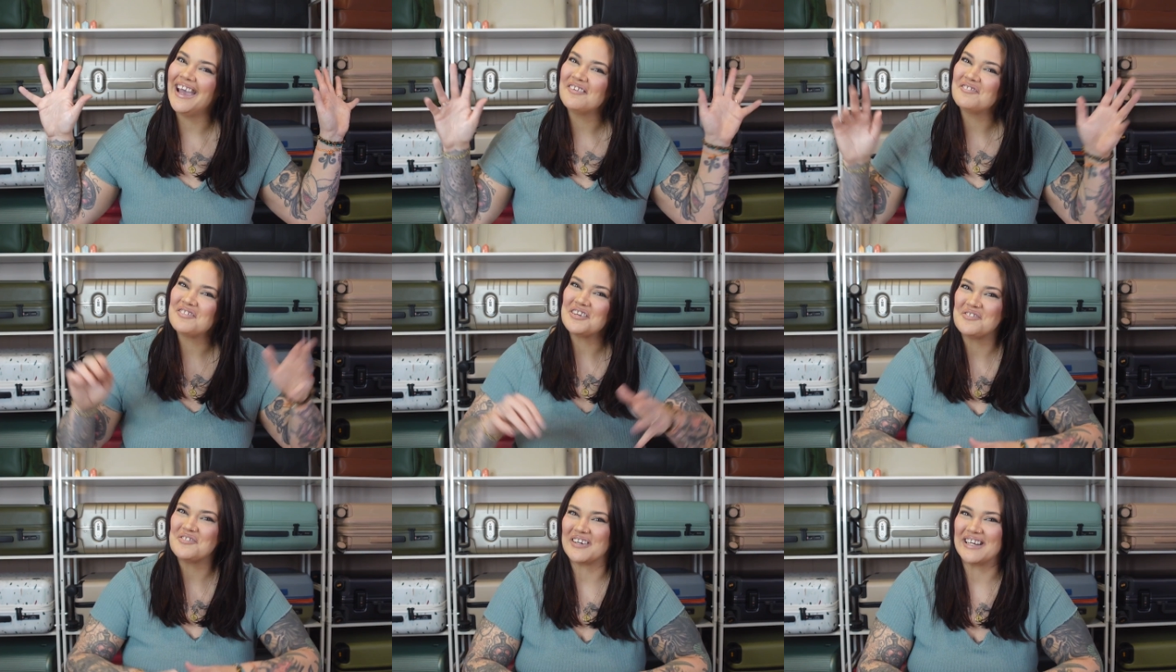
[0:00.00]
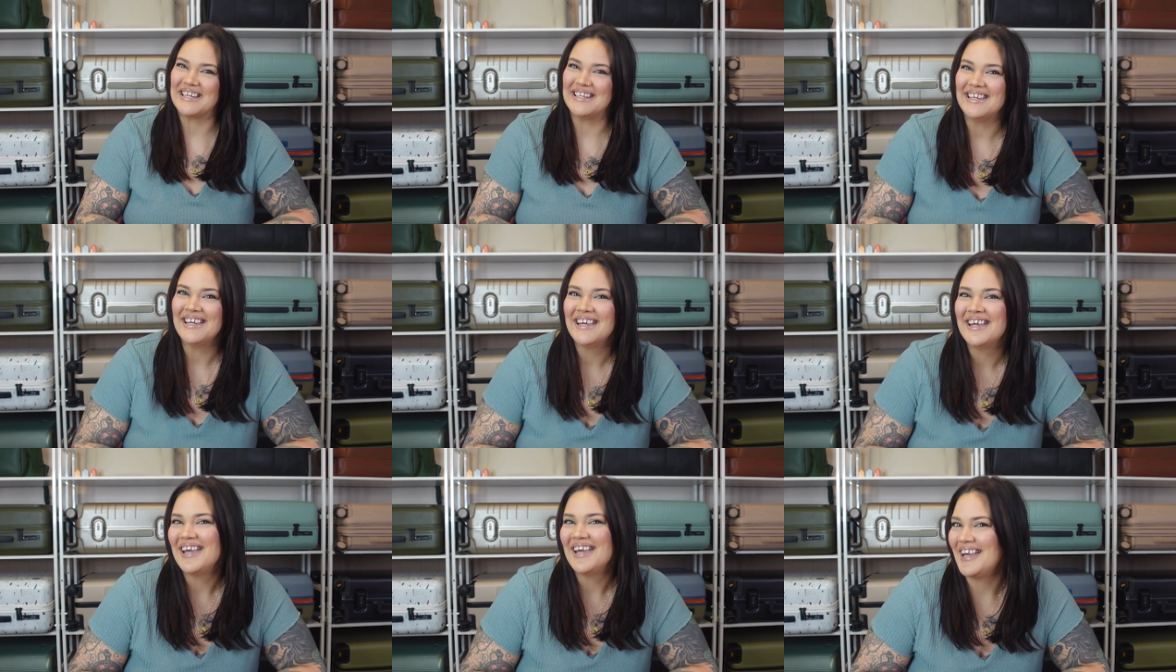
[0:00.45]
everyone,
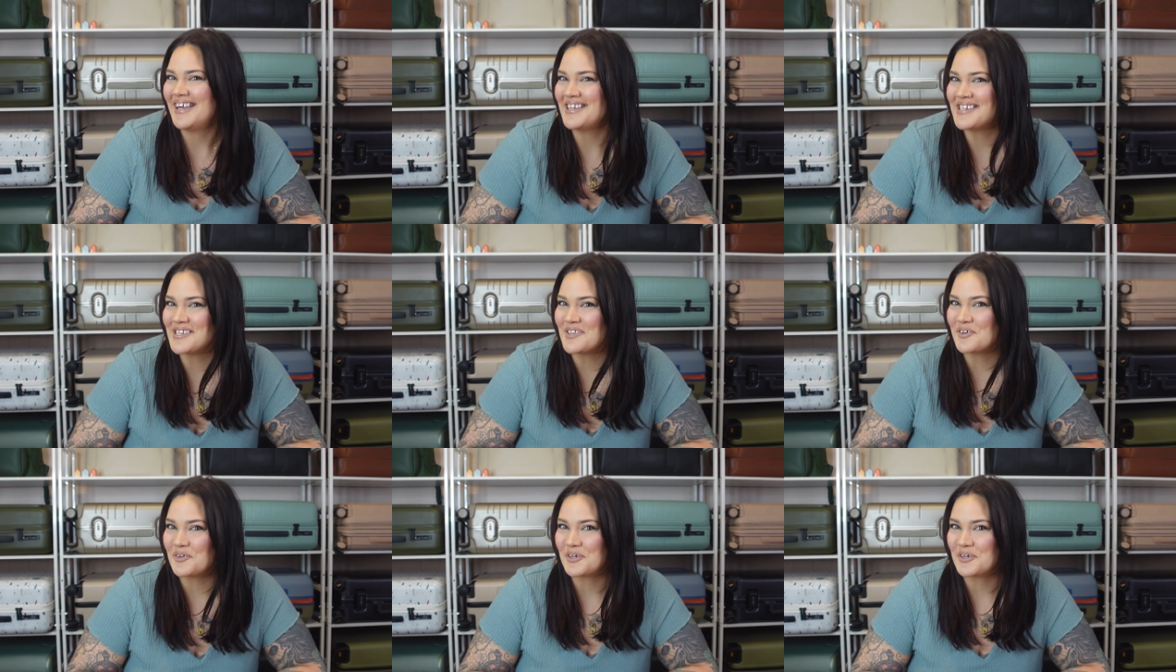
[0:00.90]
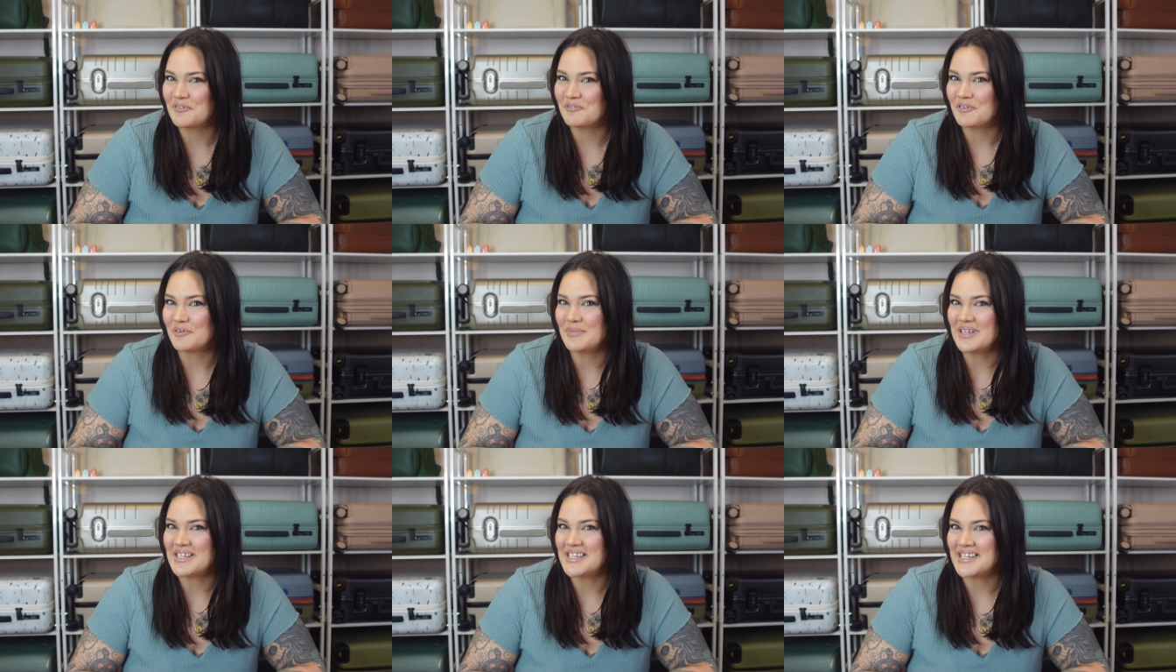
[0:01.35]
it's Lauren
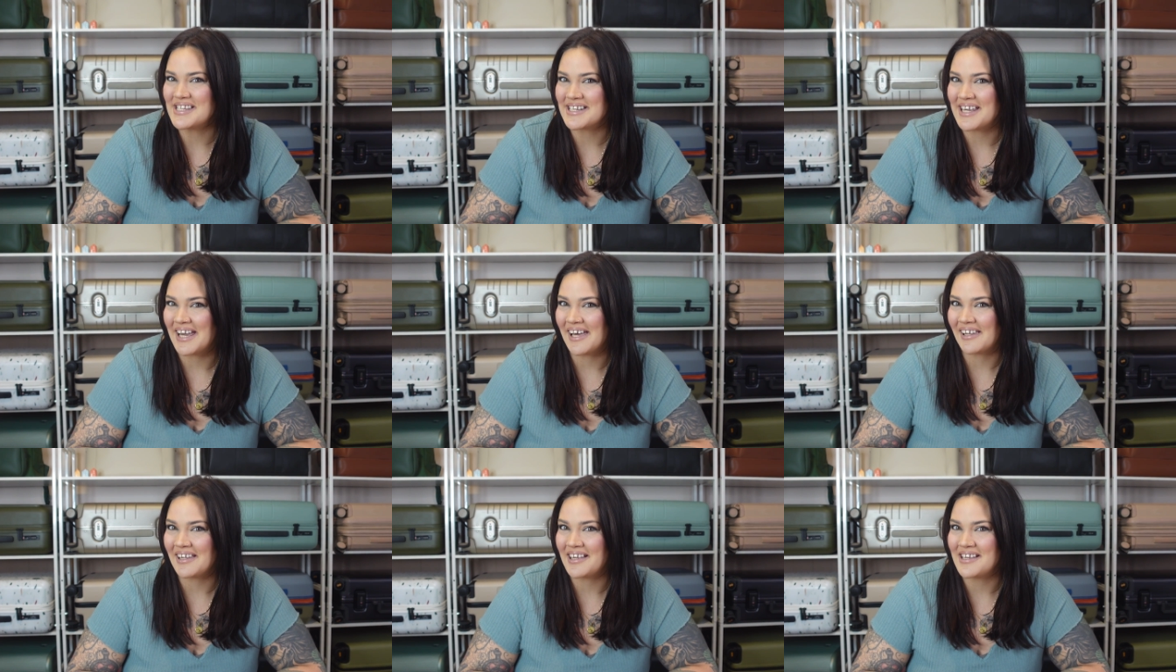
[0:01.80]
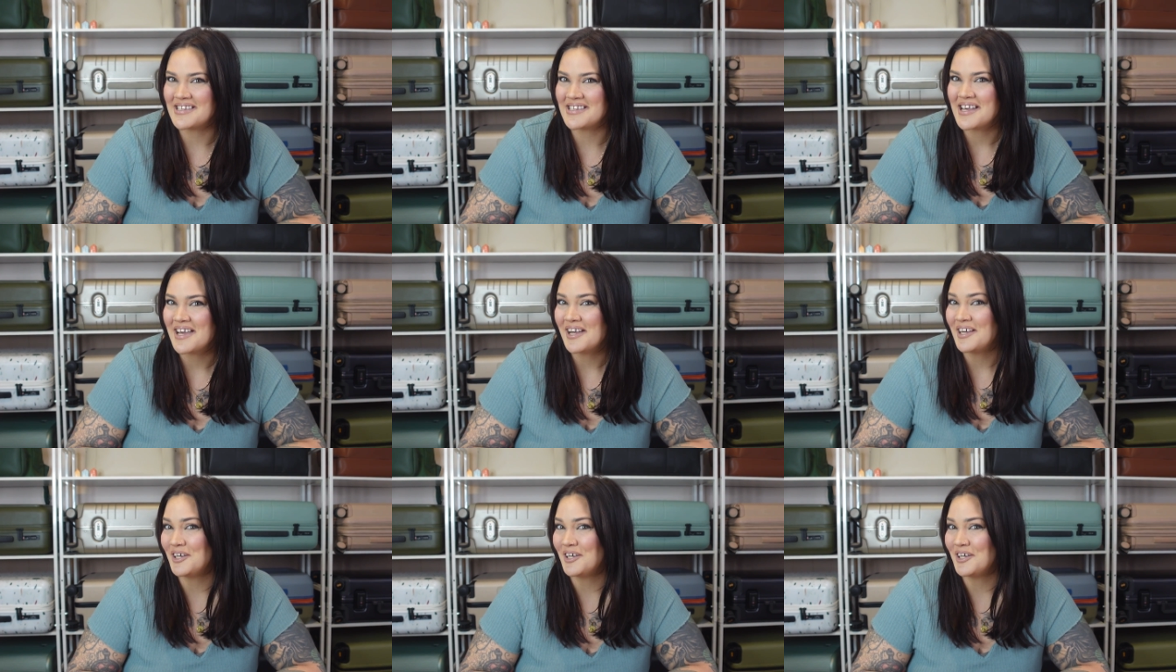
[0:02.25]
from It's the Kellys,